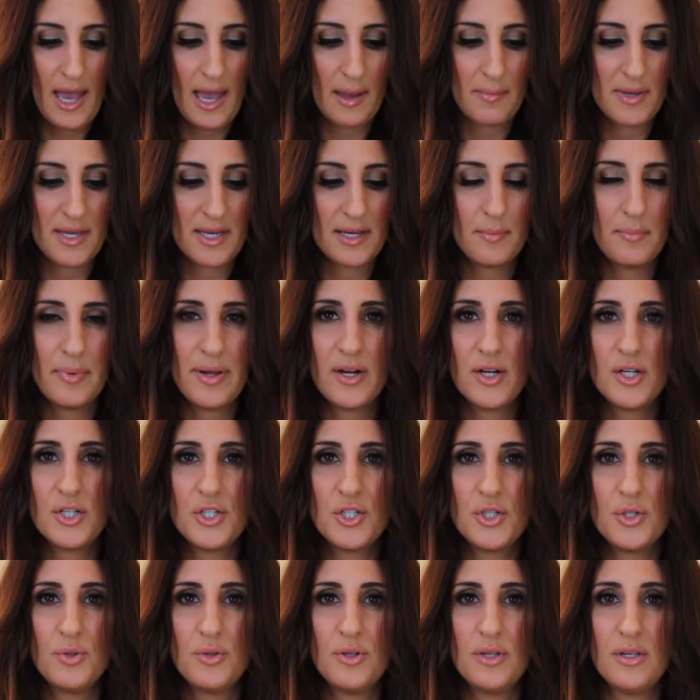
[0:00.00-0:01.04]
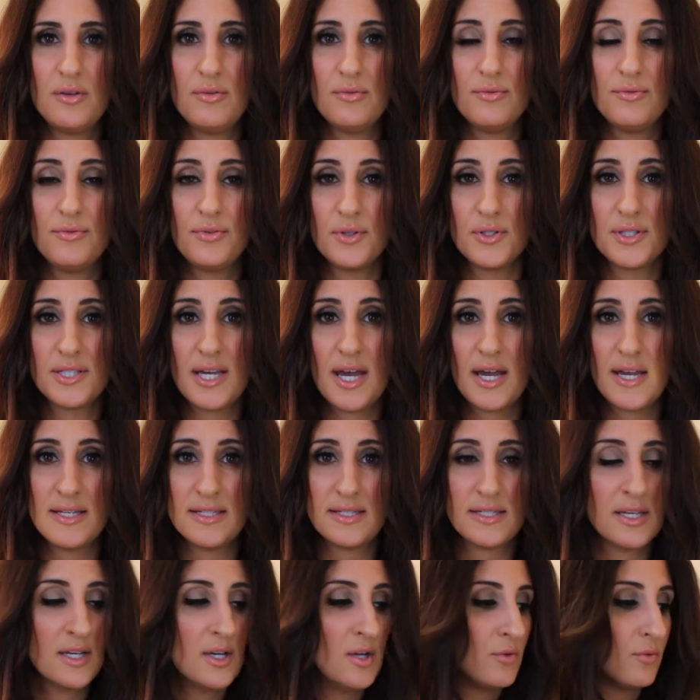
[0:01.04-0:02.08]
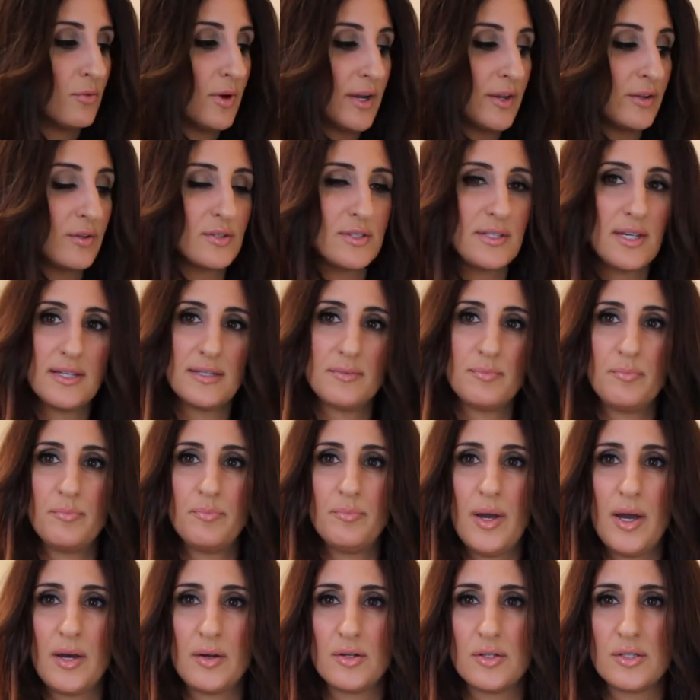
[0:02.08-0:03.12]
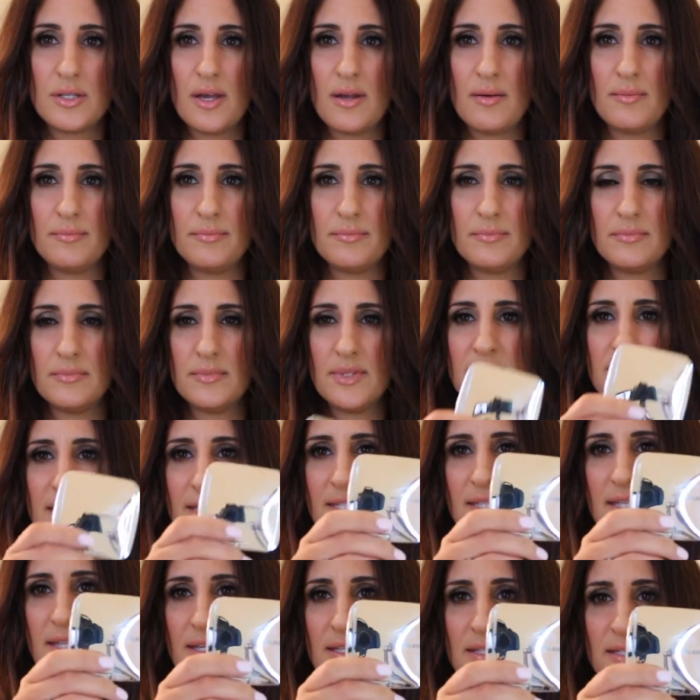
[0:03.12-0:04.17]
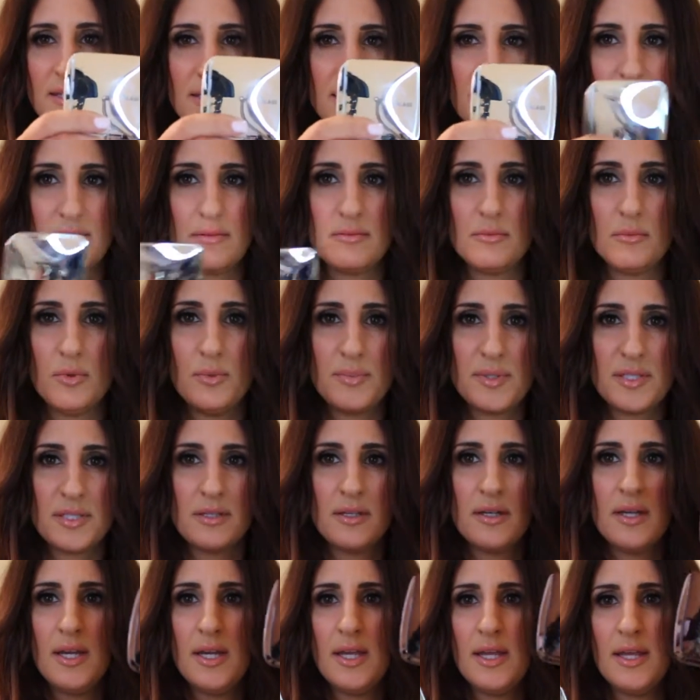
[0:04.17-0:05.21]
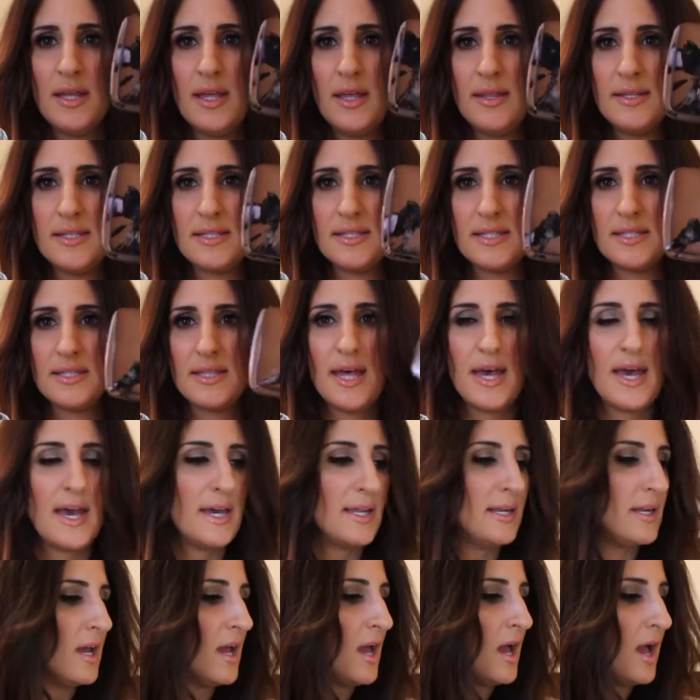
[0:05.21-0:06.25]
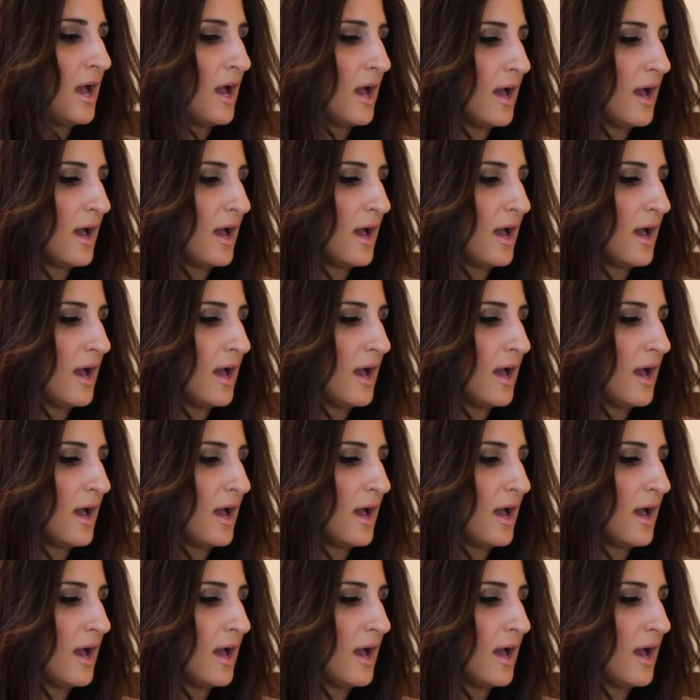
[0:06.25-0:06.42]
I mean, compared to the full size, regular size powders, um, this is this, whoops, and this is that.